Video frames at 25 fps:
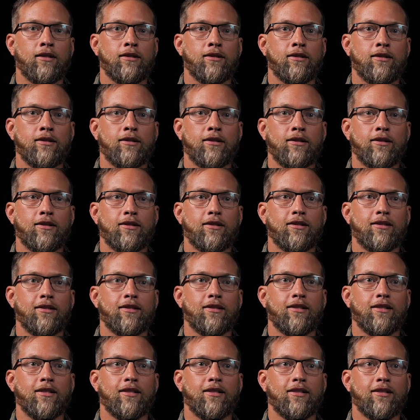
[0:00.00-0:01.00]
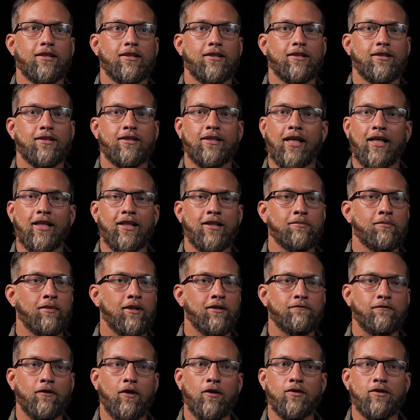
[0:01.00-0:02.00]
you know, telling my
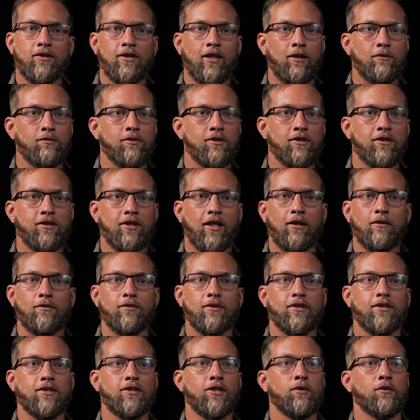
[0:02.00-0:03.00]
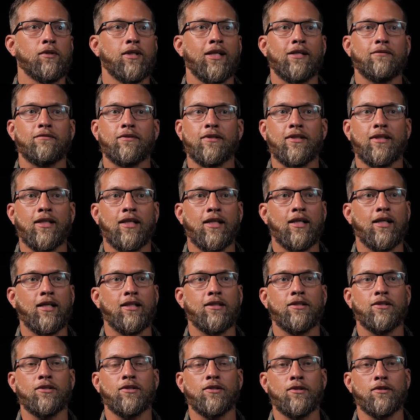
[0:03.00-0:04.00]
folks I was doing everything I
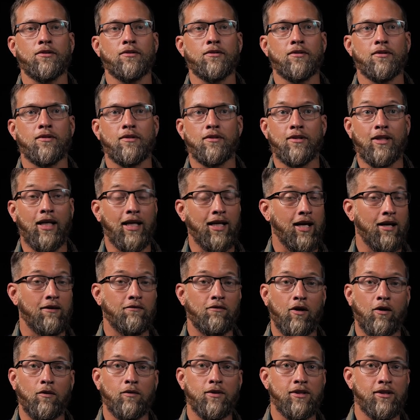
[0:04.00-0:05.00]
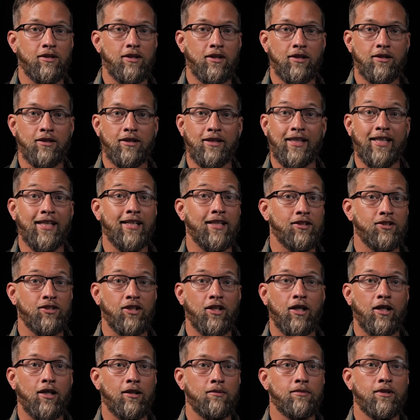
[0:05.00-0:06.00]
could do, like I've always done, to get a
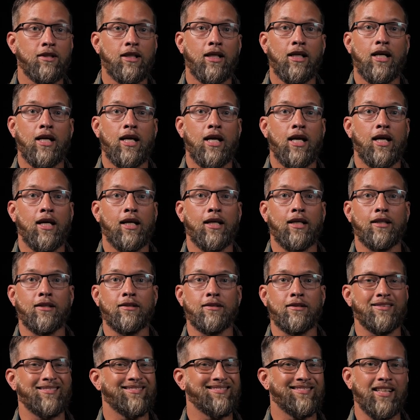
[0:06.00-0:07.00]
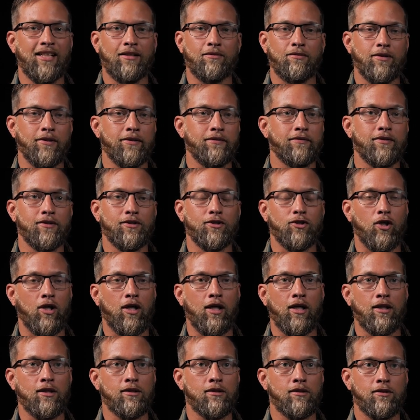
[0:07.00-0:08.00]
job, and never even
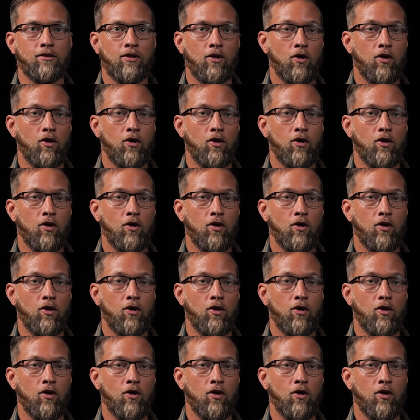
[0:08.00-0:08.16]
trying.